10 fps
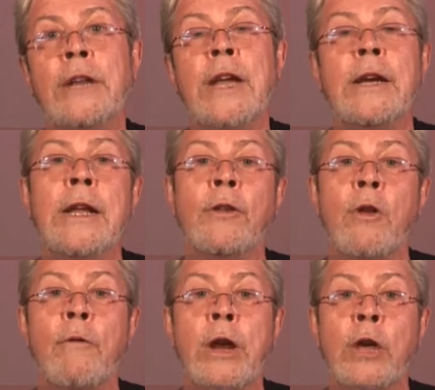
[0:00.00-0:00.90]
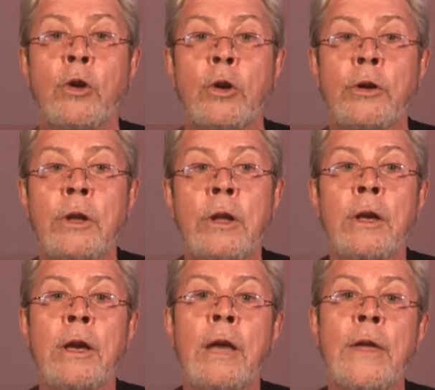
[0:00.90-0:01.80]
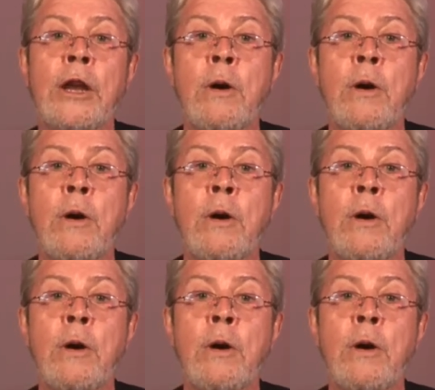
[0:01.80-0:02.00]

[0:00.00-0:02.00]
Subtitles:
my technique's not very good, and they